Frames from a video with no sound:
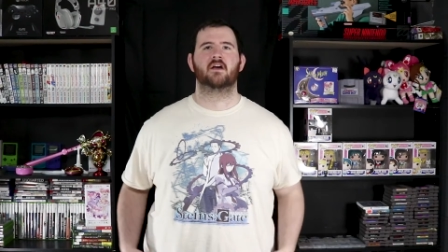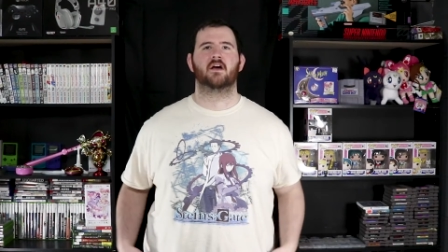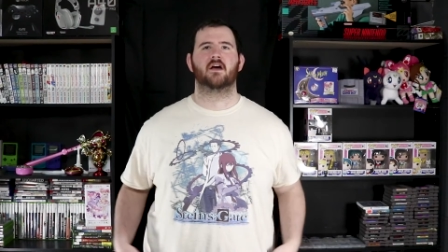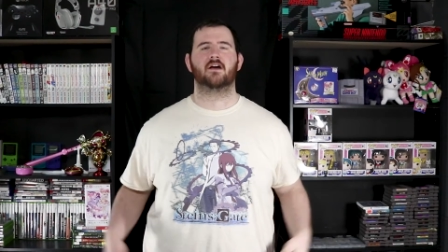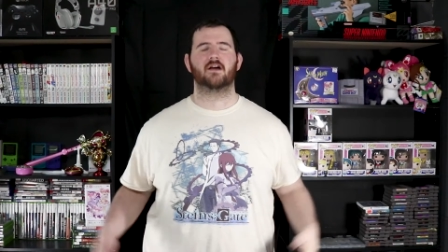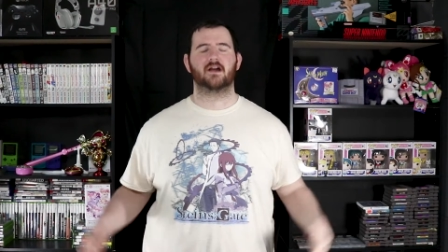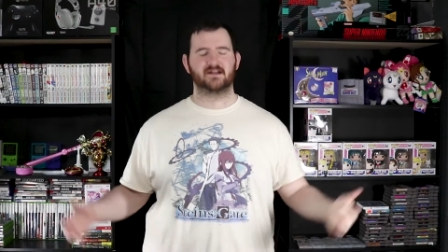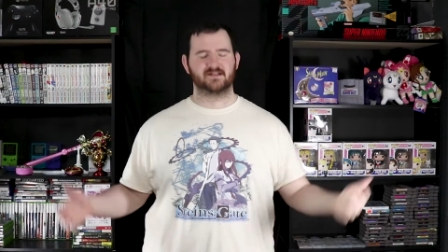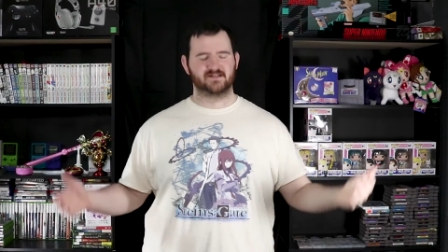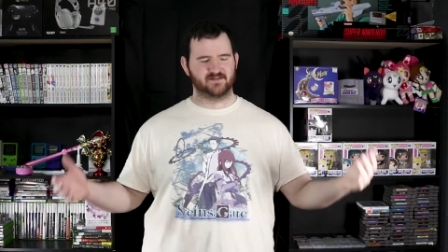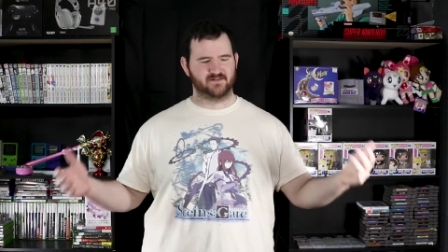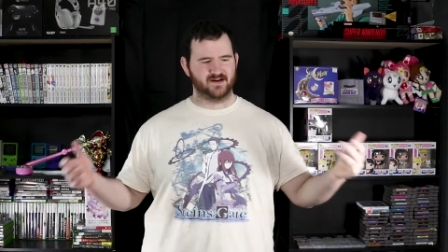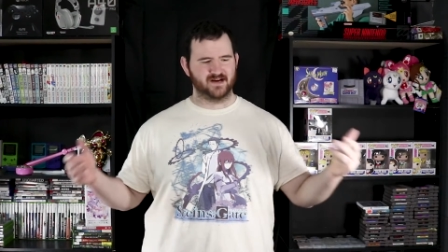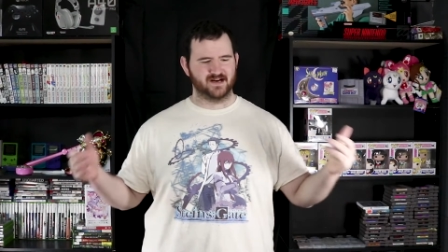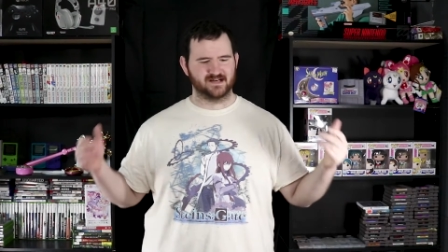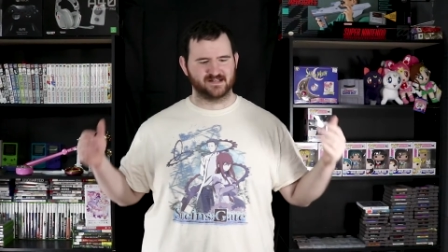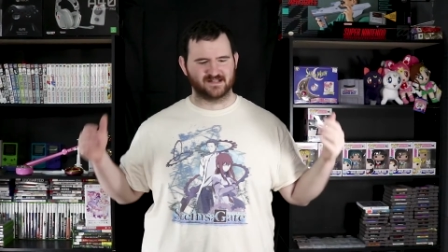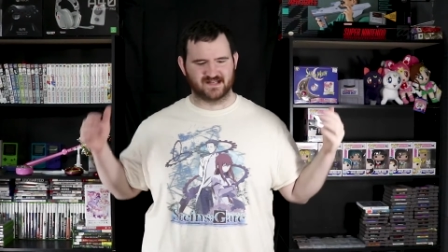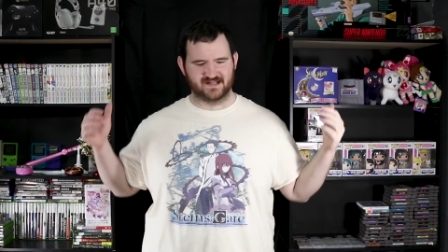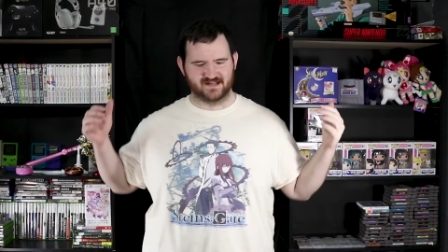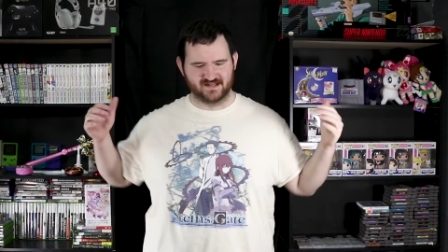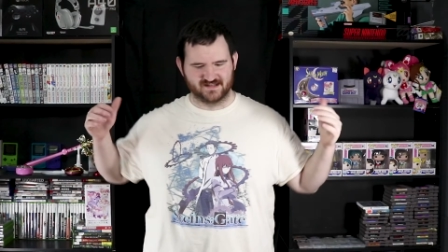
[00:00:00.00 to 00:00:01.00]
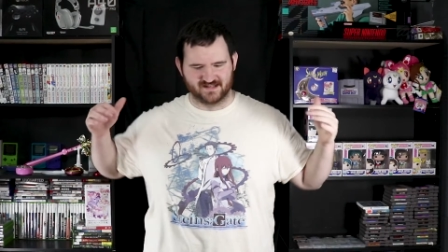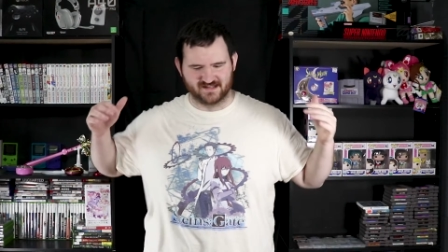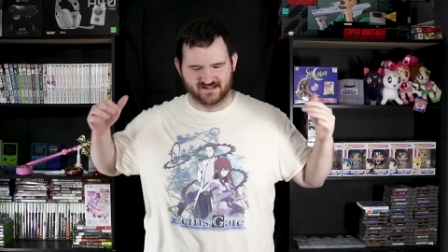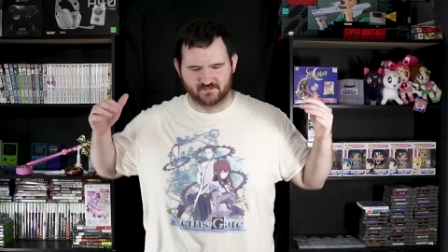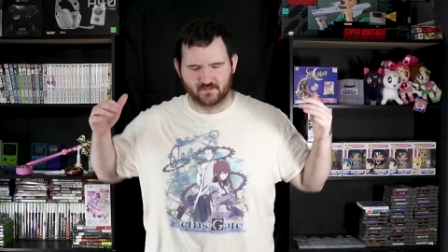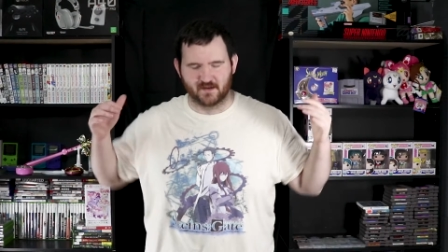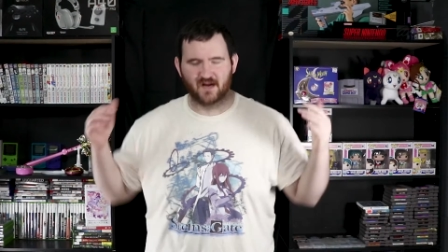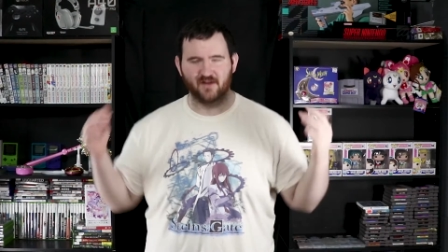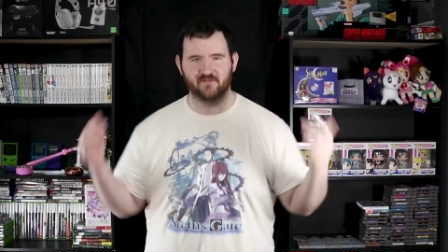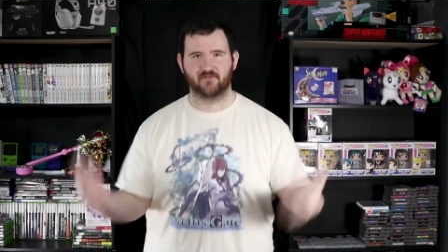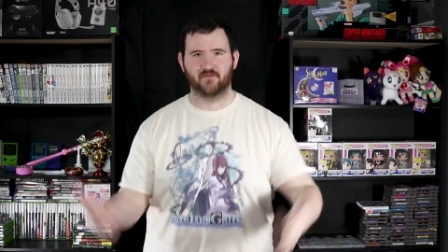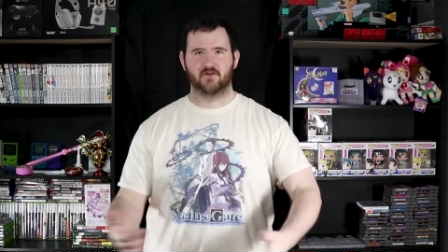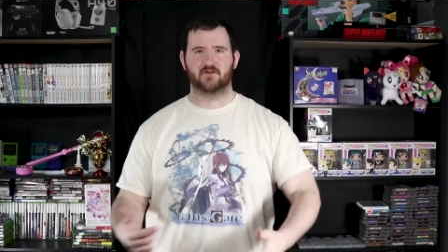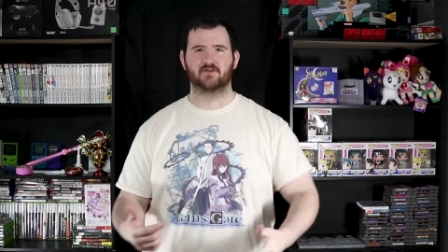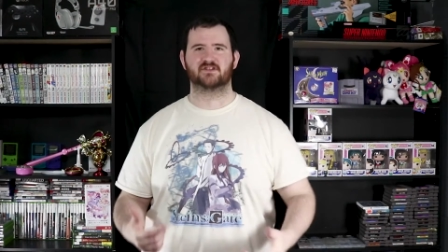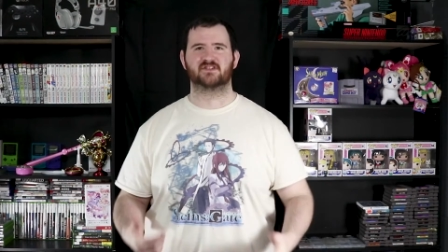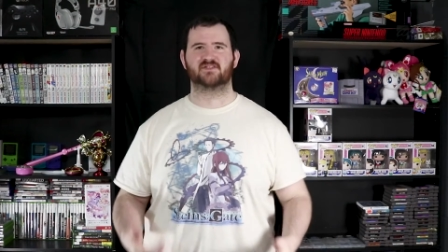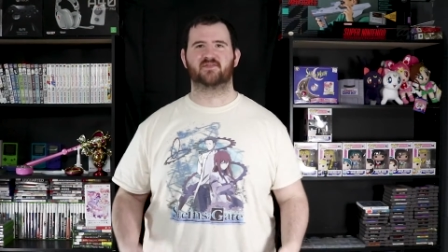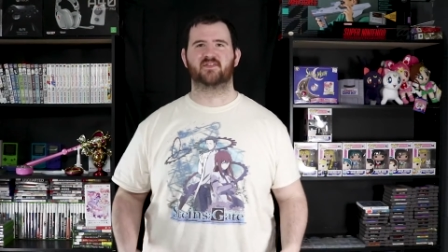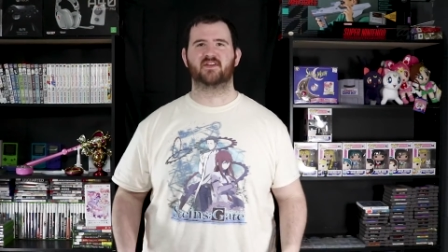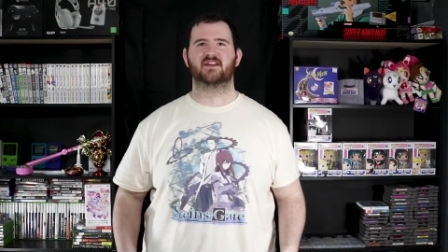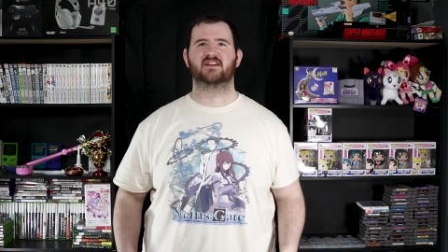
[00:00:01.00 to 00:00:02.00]
All right, so like I said, this is my
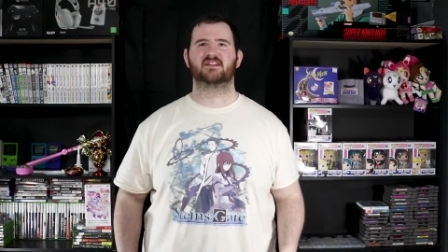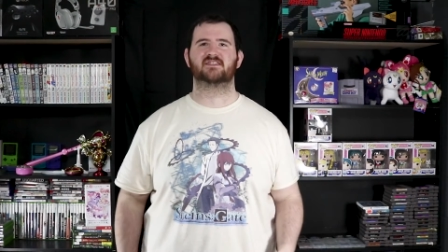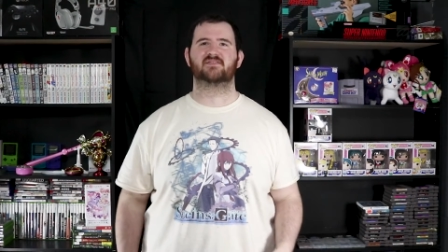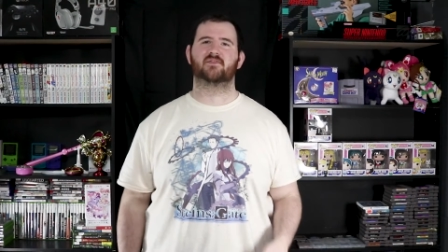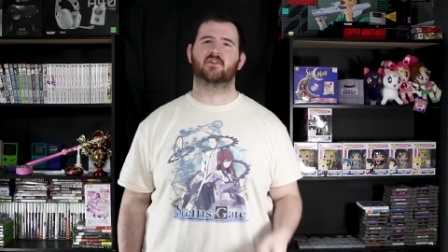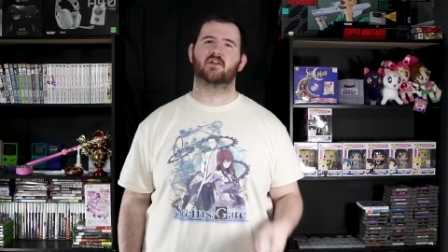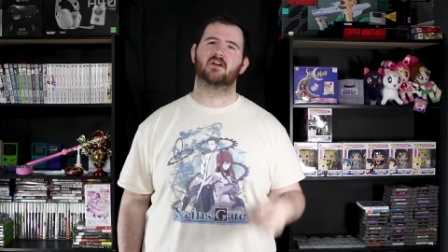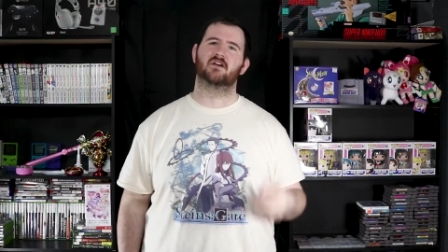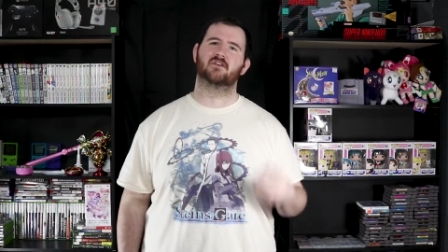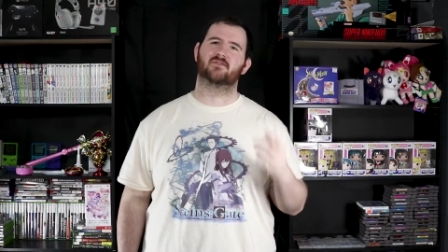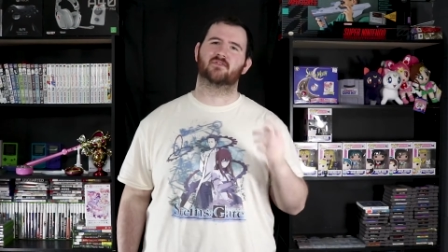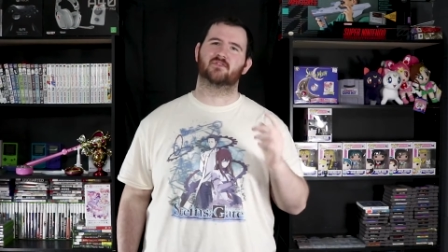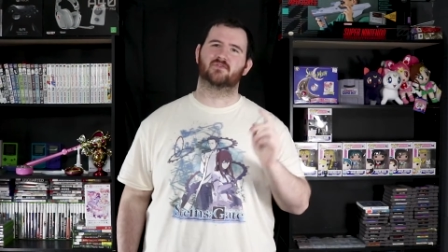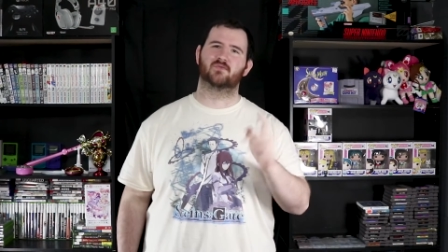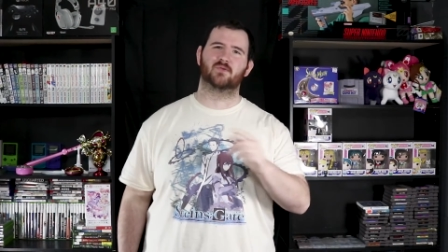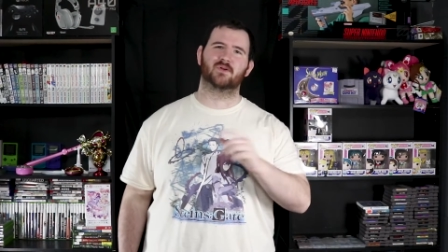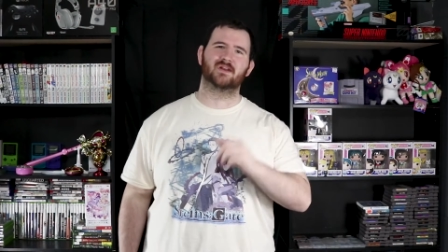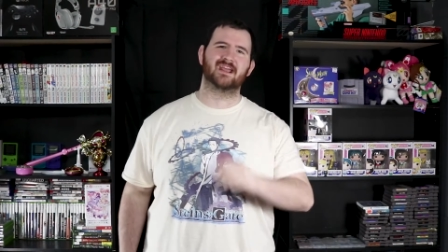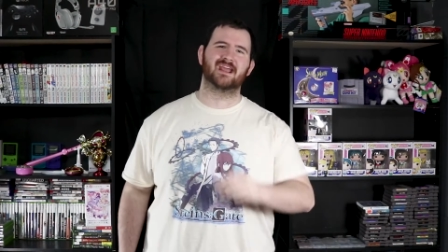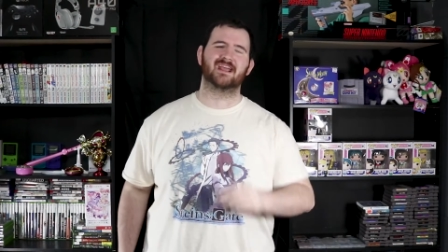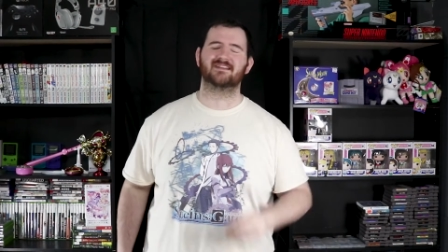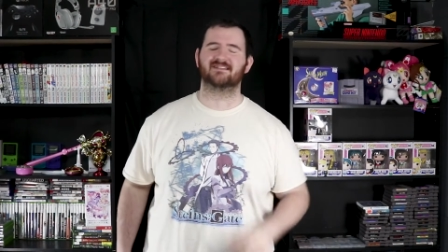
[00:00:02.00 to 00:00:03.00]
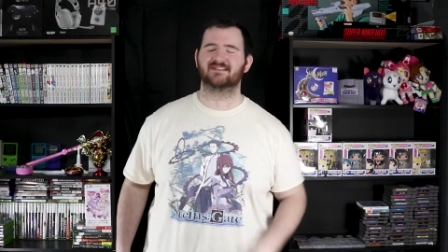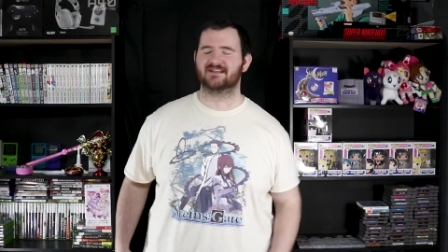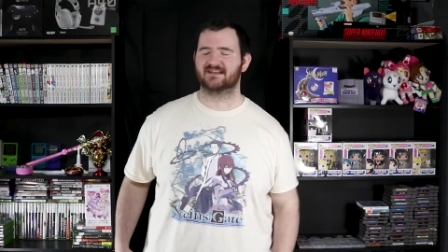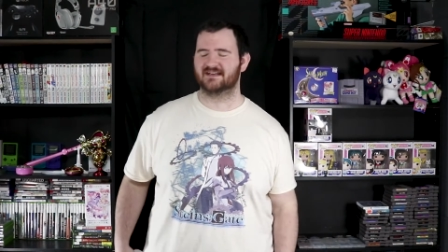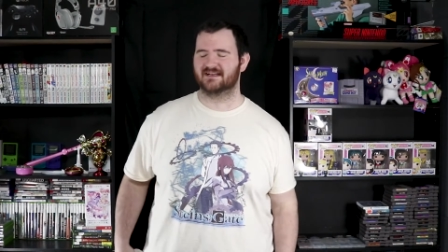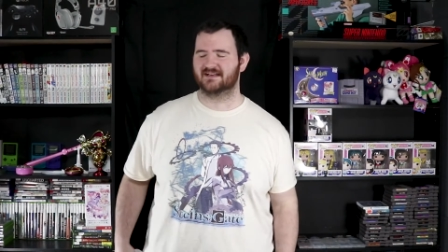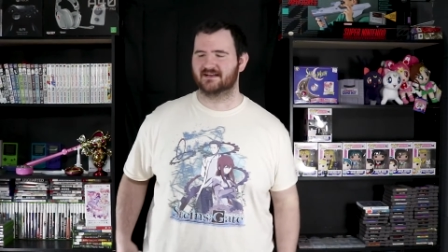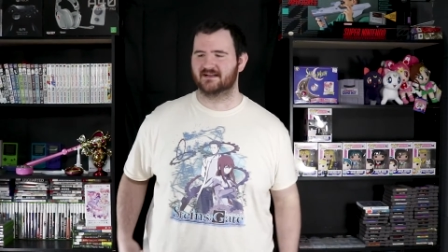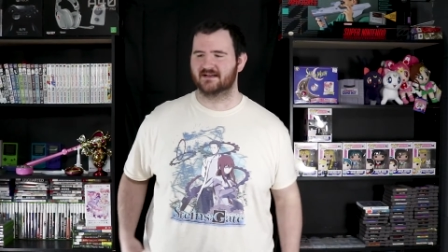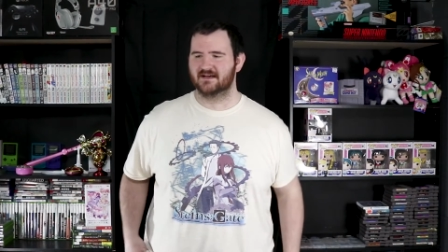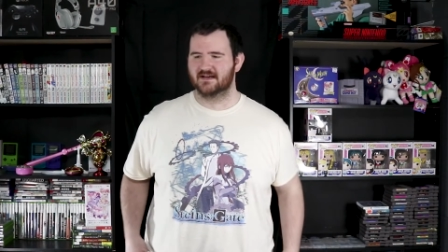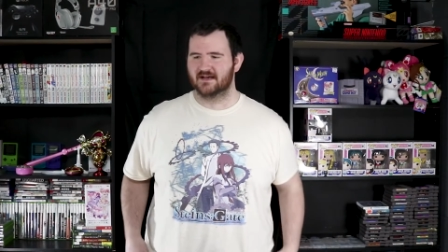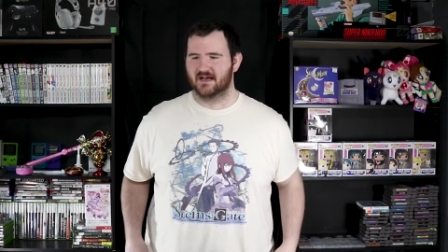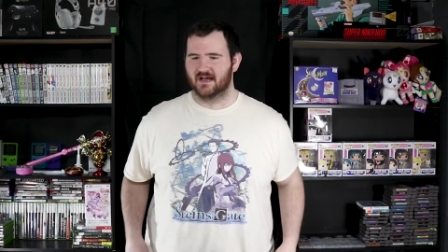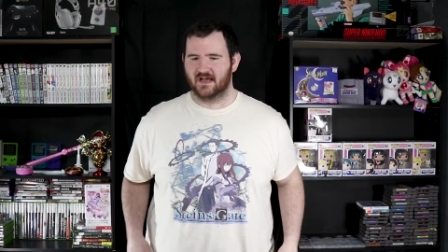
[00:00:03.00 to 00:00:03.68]
first fitness vlog for 2018,